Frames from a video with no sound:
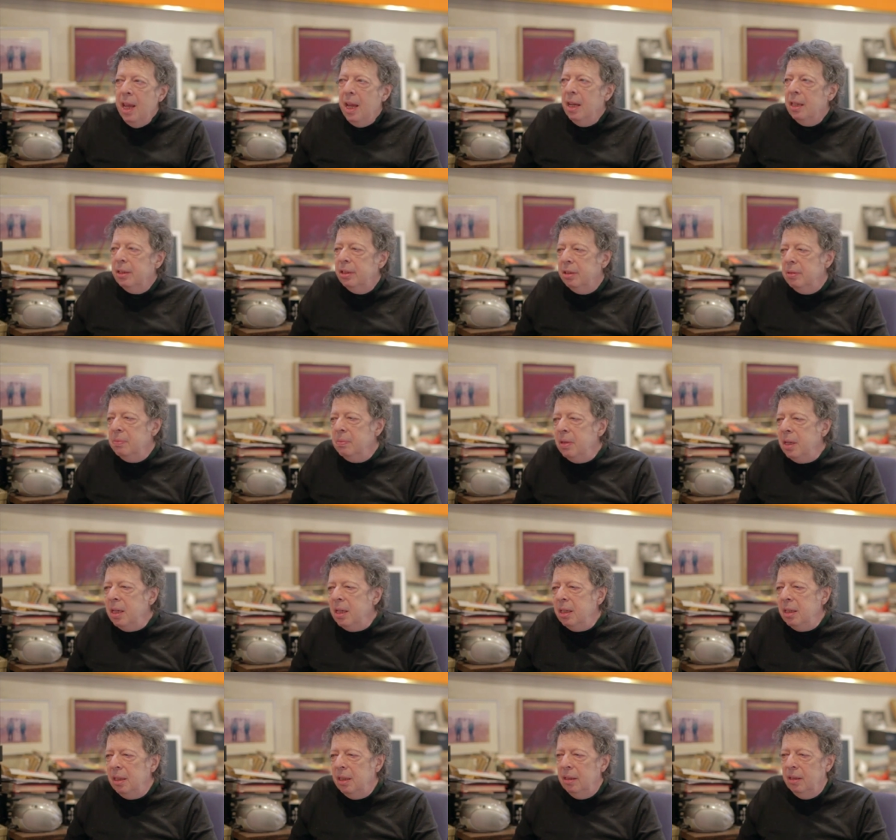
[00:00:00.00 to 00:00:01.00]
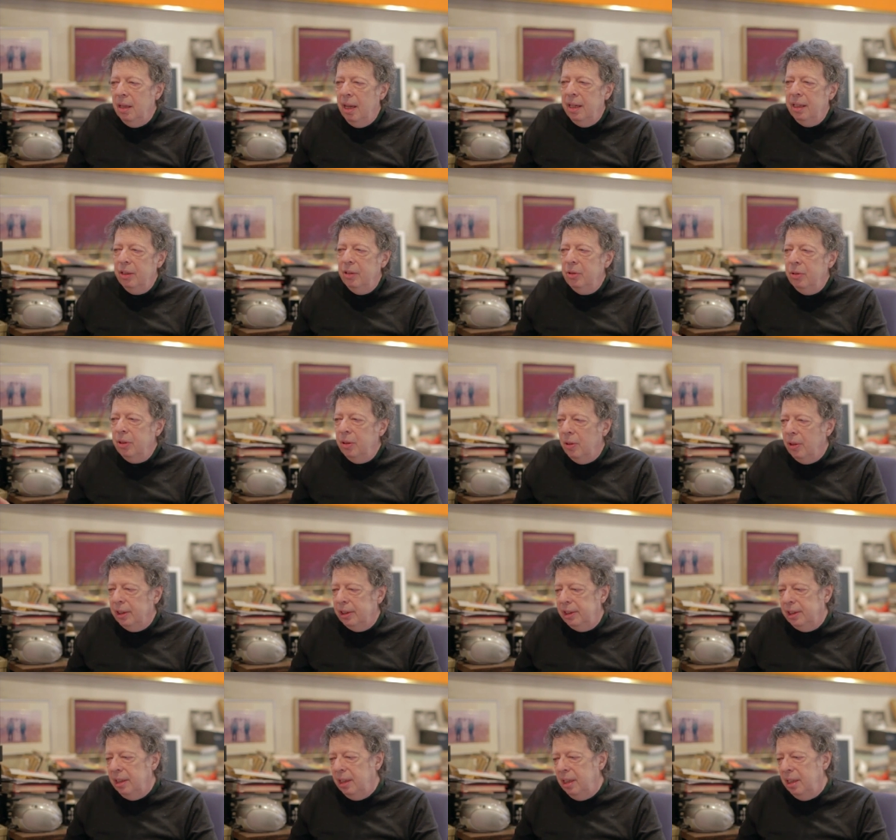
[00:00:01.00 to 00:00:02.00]
And to me, like New York
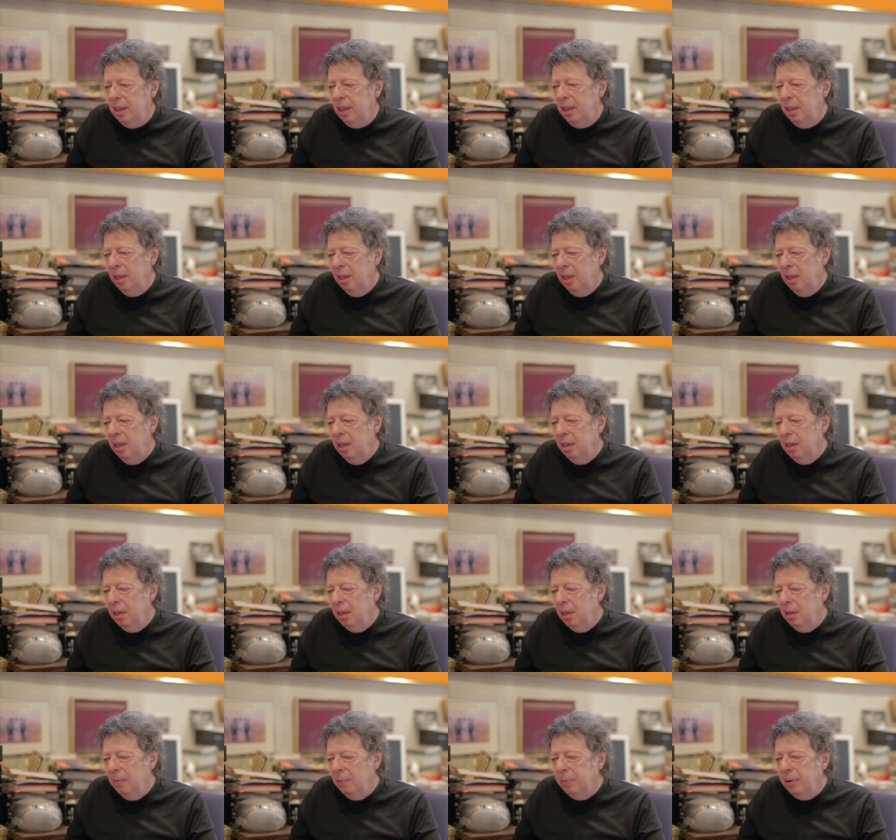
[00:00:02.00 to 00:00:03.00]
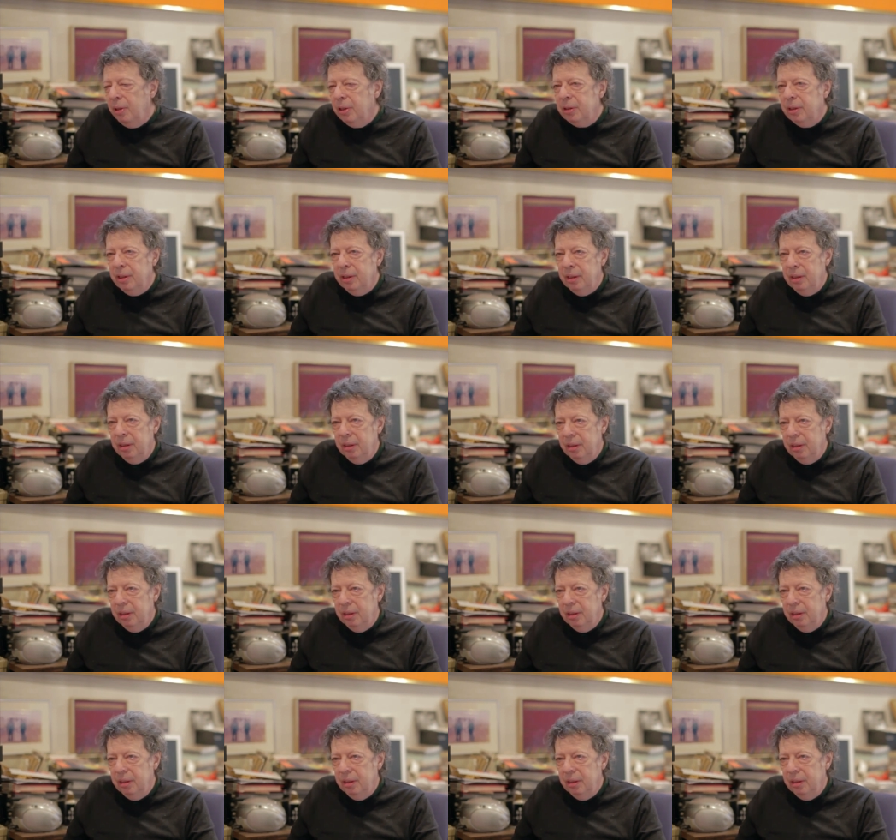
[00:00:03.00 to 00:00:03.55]
City, Brooklyn,